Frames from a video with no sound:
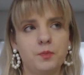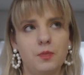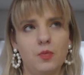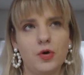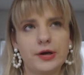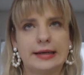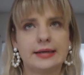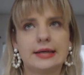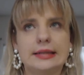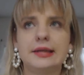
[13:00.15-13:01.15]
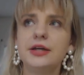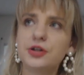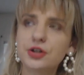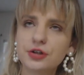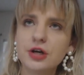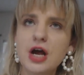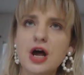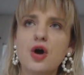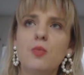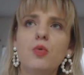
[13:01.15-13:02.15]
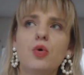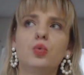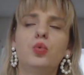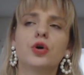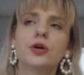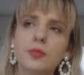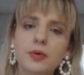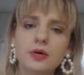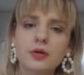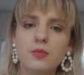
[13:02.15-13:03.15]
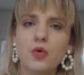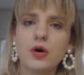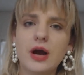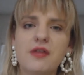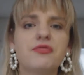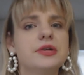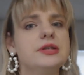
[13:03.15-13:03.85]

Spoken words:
more cleaner, more wearable, more everyday